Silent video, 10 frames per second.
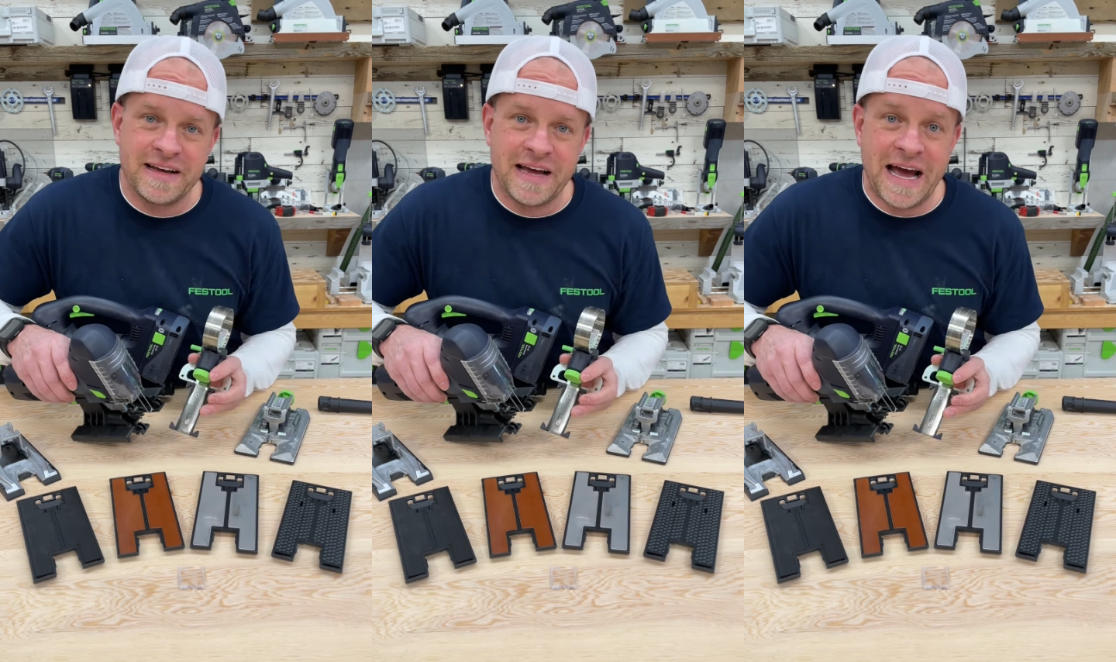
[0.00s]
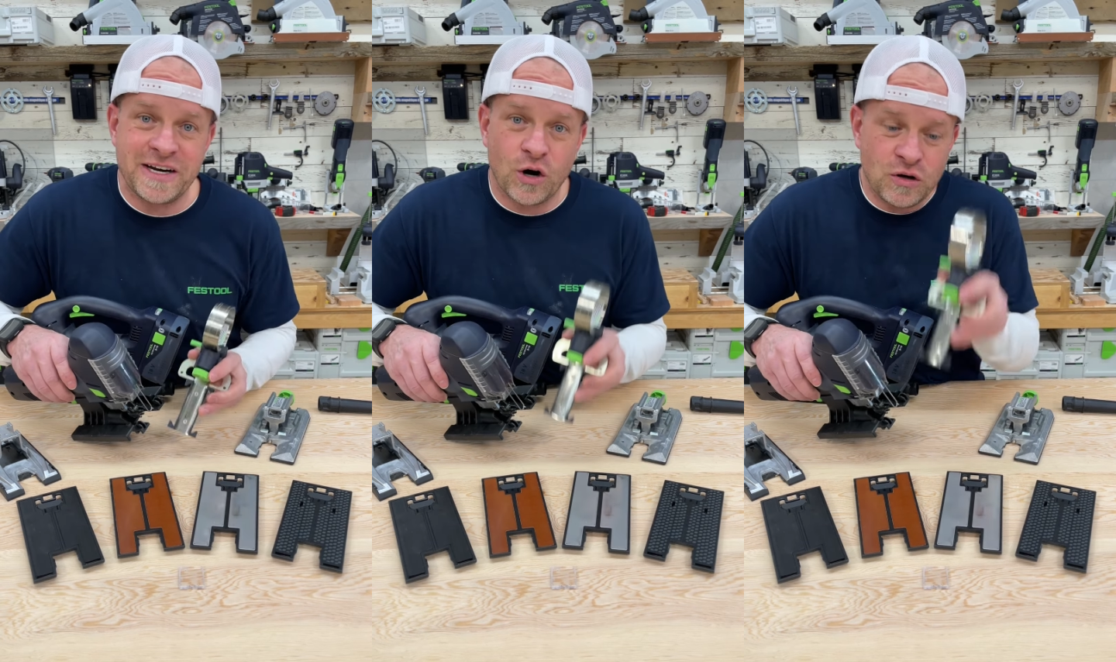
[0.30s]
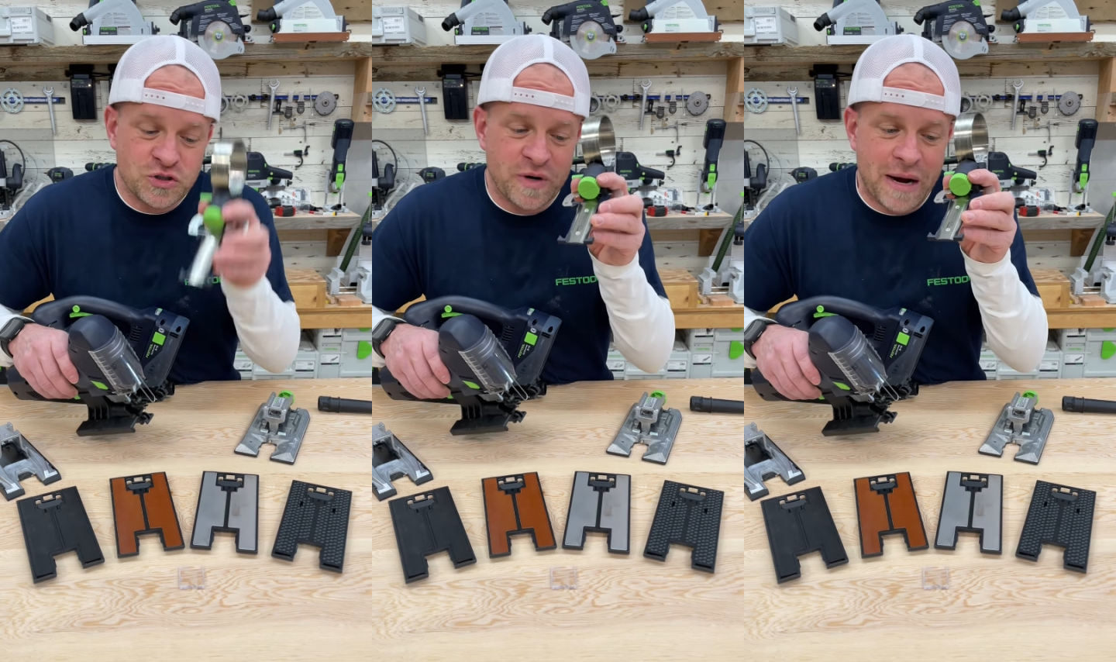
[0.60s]
and it
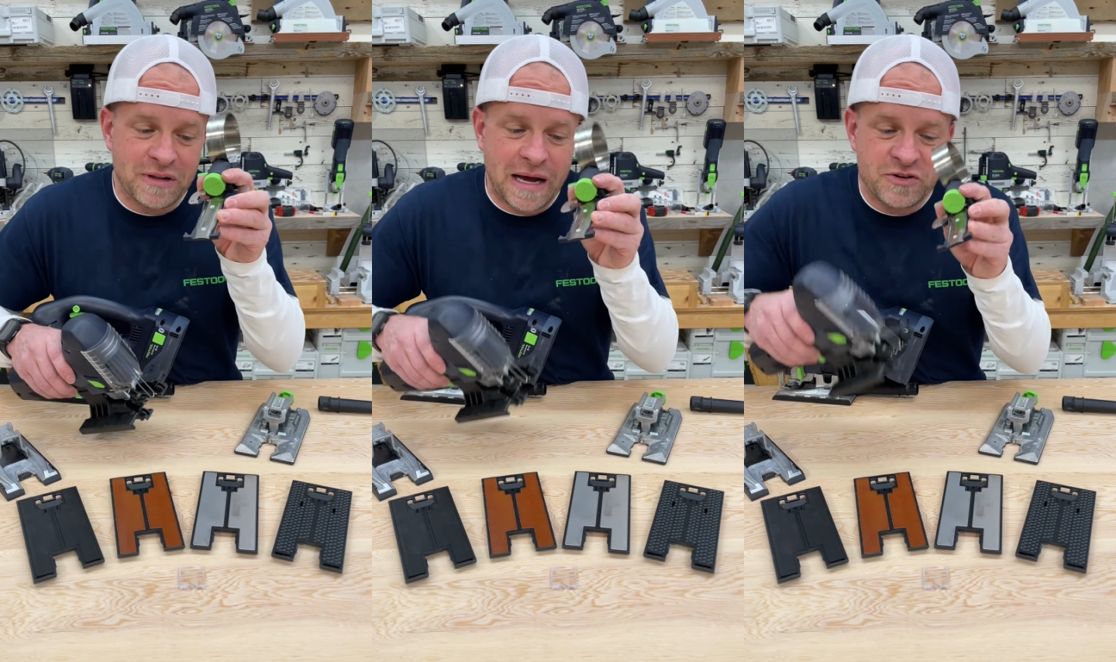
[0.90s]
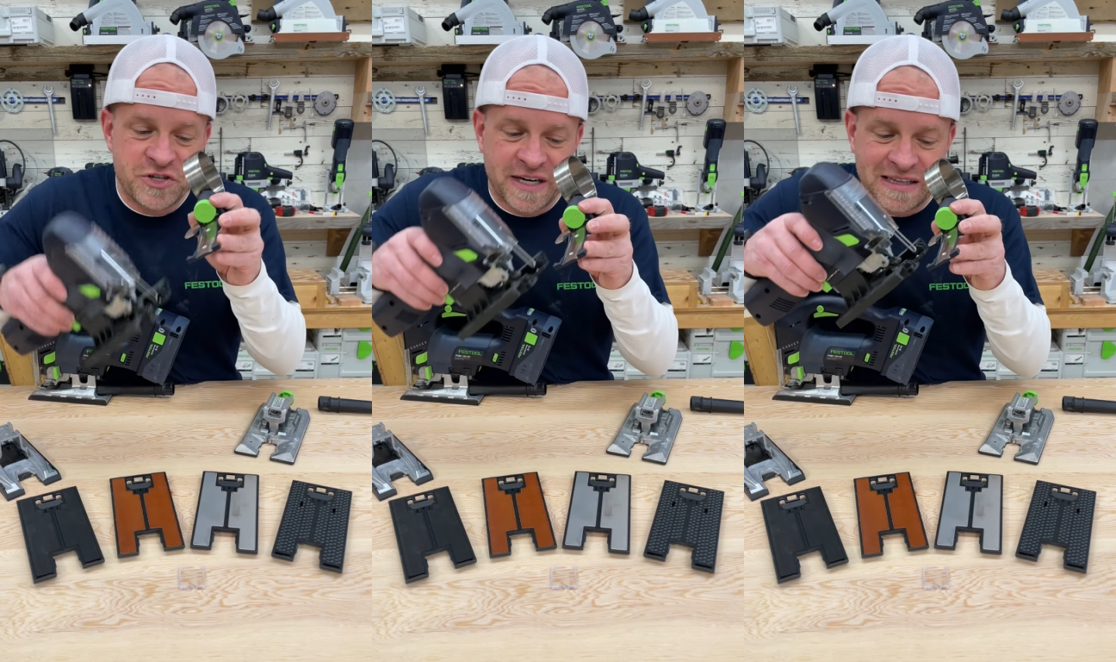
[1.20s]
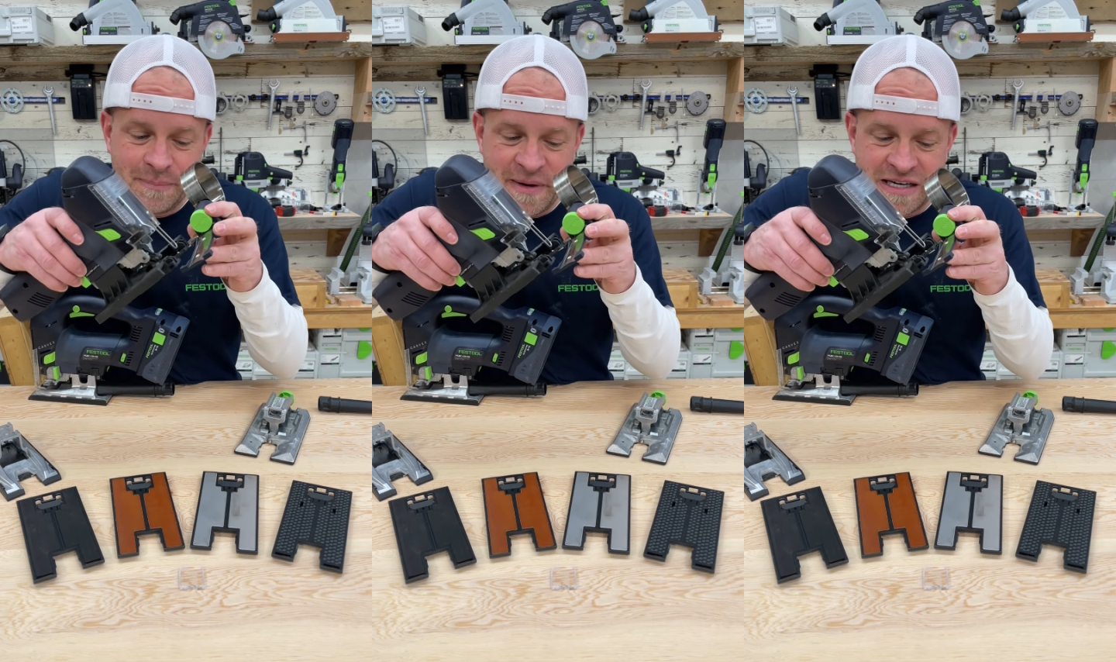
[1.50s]
also now allows you to
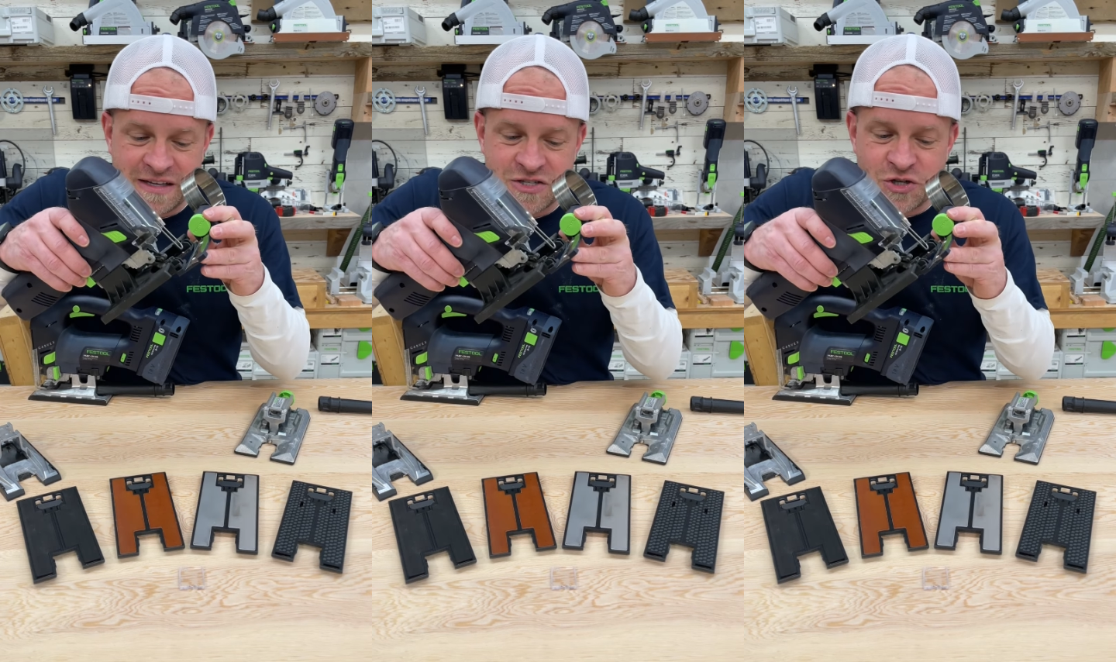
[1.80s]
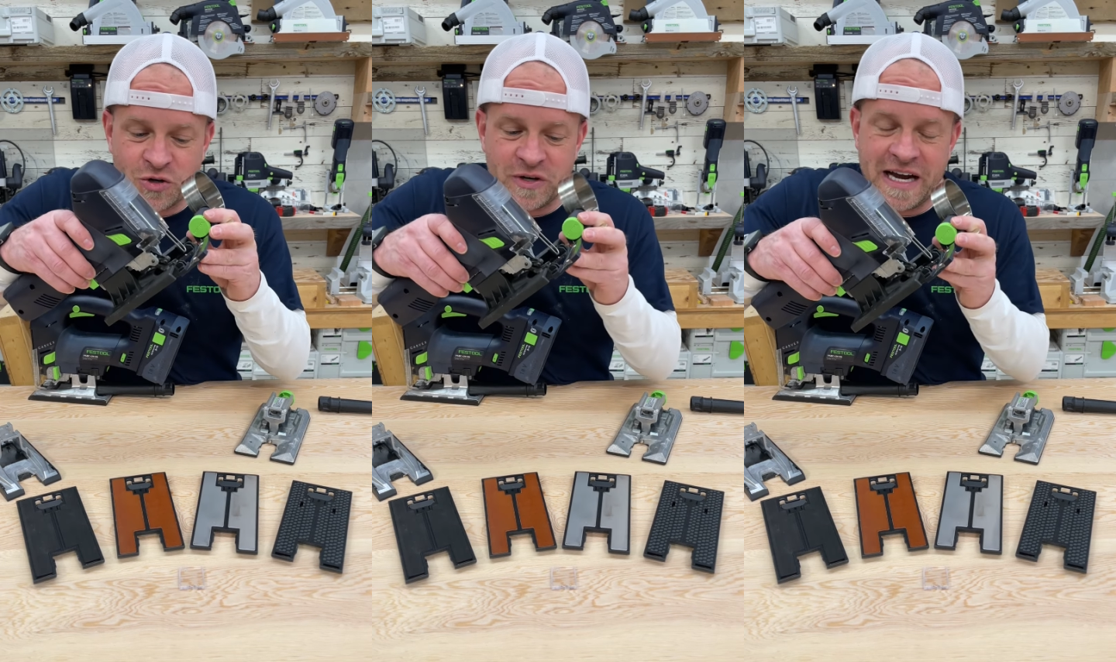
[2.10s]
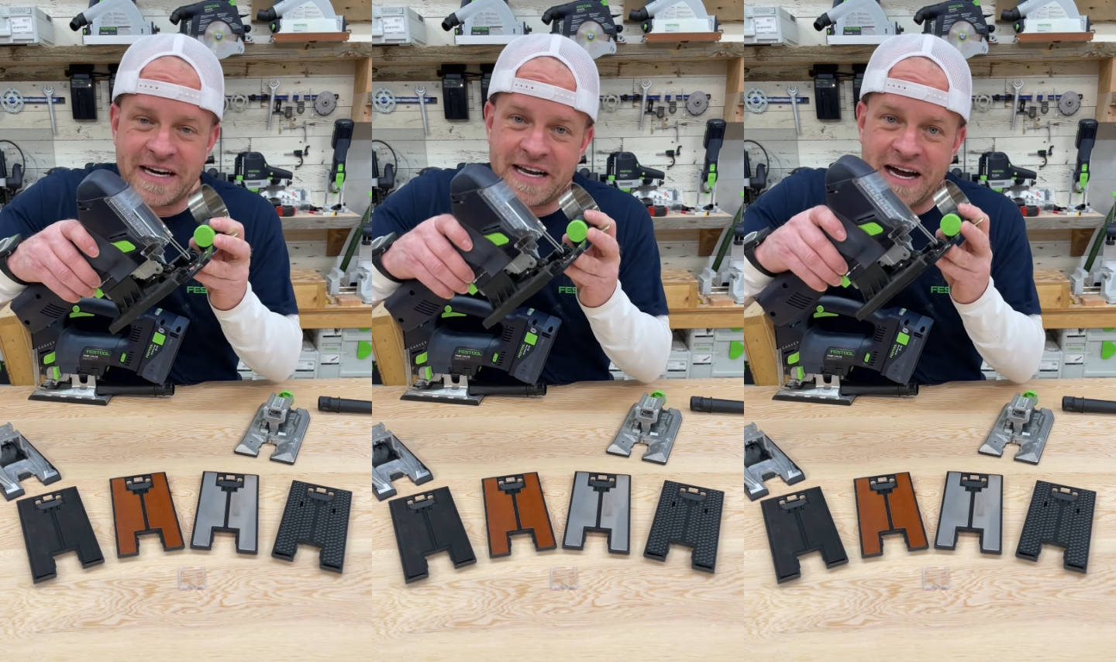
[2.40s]
clip into this circle
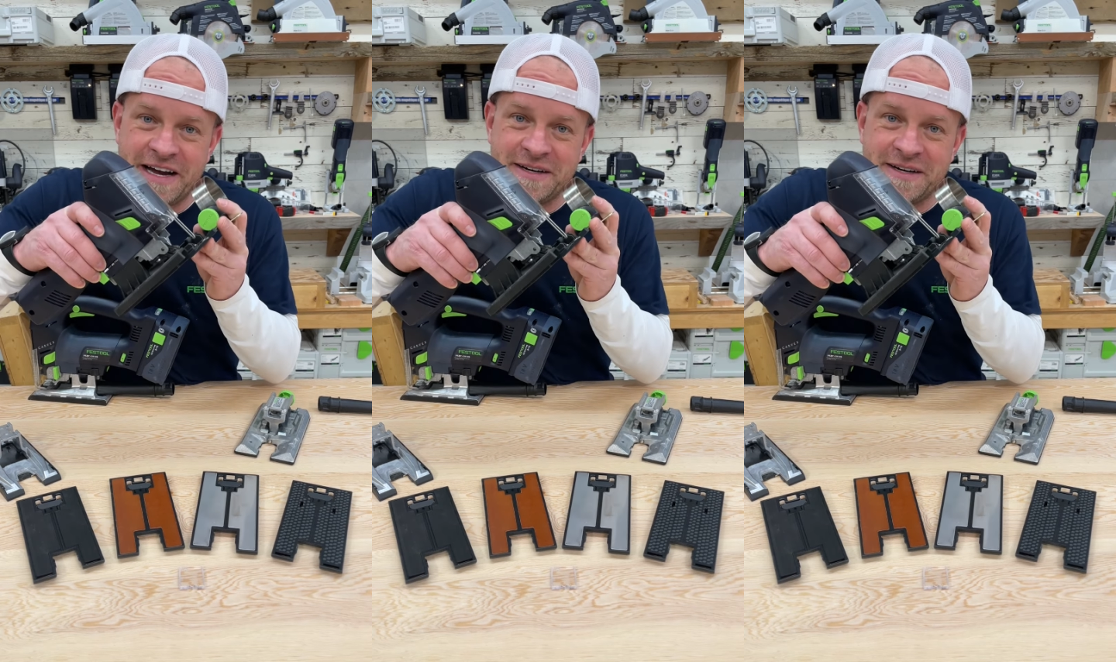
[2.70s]
cutting guide,